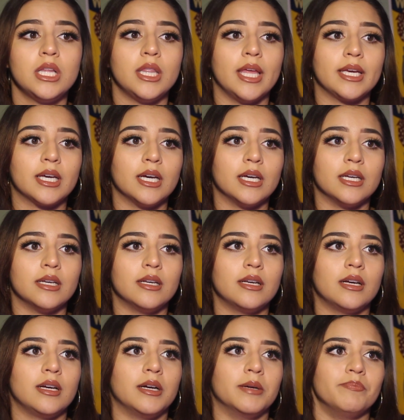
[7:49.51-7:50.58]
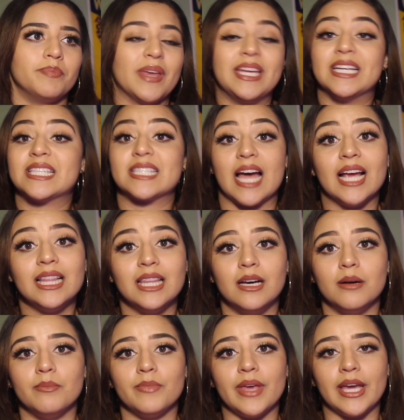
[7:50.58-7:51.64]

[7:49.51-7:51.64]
like an asylum.